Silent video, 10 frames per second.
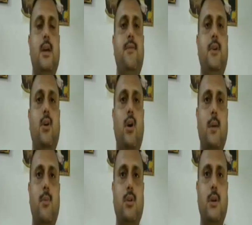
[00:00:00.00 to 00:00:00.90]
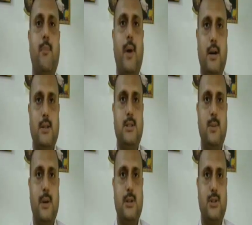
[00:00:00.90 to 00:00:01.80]
If we talk about the
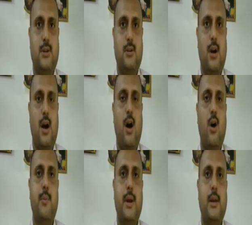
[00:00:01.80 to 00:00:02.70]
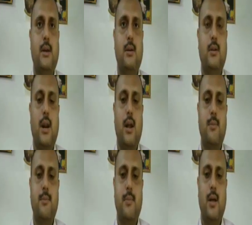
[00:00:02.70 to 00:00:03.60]
participation, there
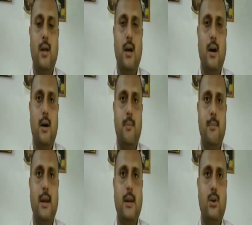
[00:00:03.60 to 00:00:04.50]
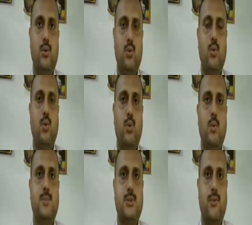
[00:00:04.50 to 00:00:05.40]
are mainly two
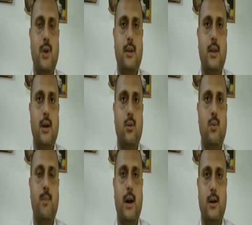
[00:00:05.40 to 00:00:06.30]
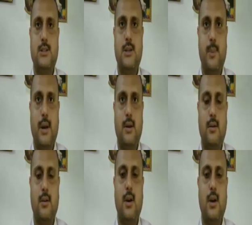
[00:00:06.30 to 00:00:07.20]
groups were there who
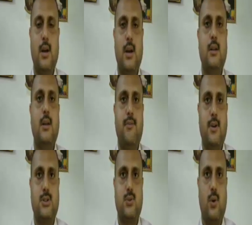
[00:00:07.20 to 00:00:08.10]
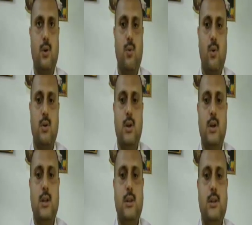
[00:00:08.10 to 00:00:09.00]
participated in the First World War.
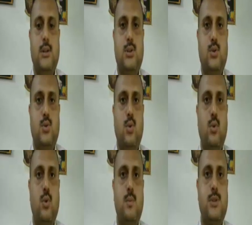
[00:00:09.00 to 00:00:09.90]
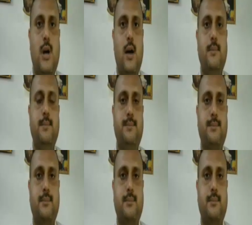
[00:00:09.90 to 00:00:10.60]
These two groups are